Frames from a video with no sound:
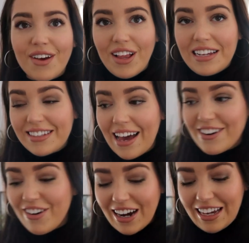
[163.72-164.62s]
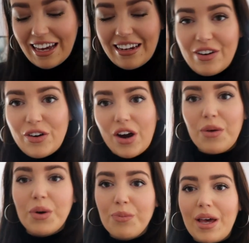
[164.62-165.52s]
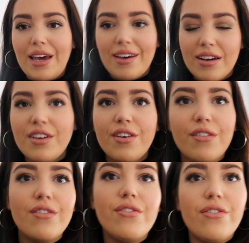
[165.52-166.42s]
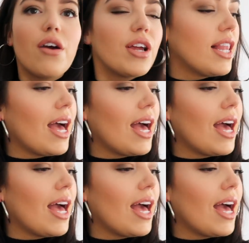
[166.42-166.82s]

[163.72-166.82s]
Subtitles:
So let's get cracking or I will be very